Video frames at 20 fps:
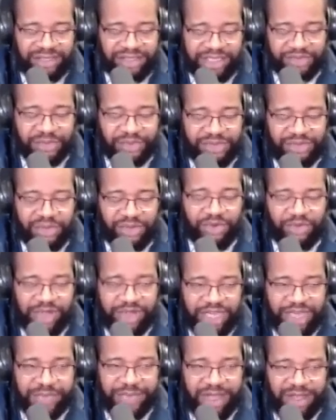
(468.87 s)
That's what's so
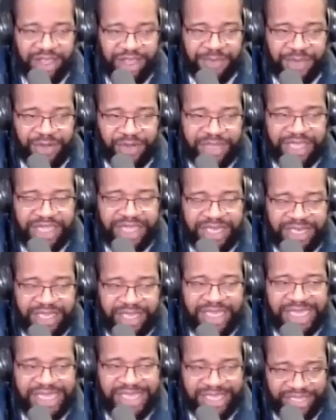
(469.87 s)
great about MLK
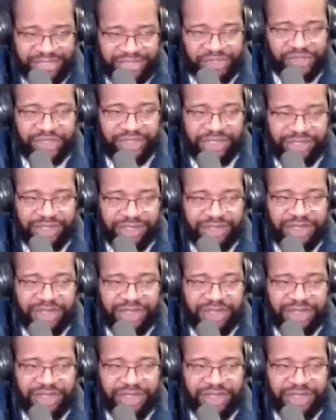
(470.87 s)
Day this year,